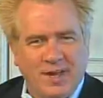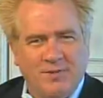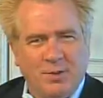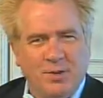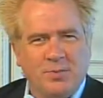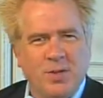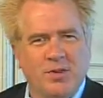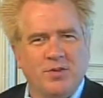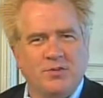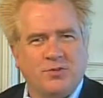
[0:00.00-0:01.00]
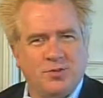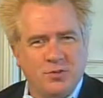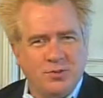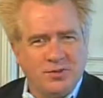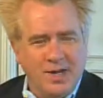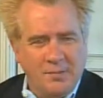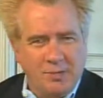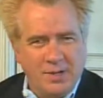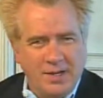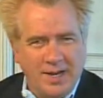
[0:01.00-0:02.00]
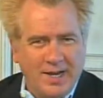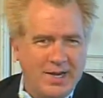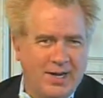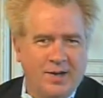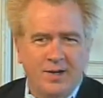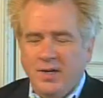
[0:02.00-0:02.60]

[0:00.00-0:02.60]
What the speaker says: to have you with me on this Tuesday. I pray you had a